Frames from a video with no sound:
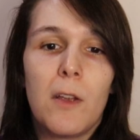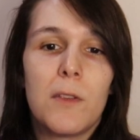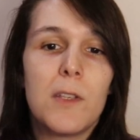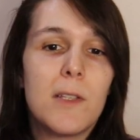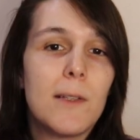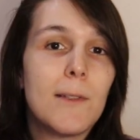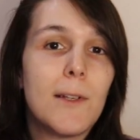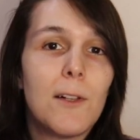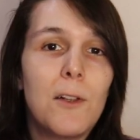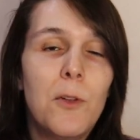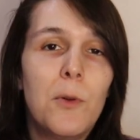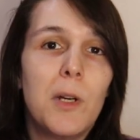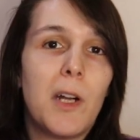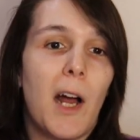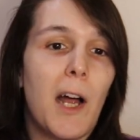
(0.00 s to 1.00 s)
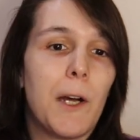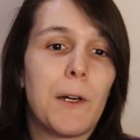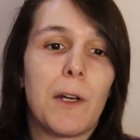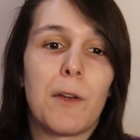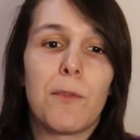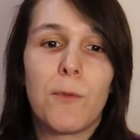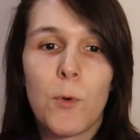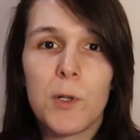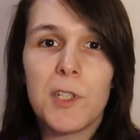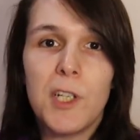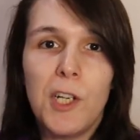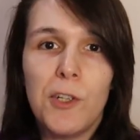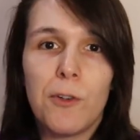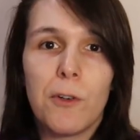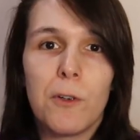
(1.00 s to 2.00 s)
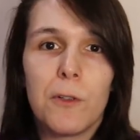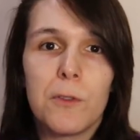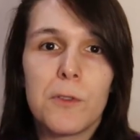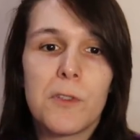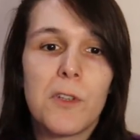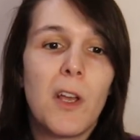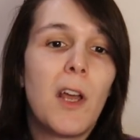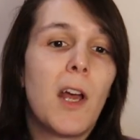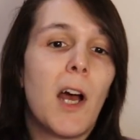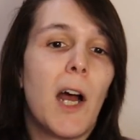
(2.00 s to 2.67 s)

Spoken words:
This has included hiring 14-year-olds,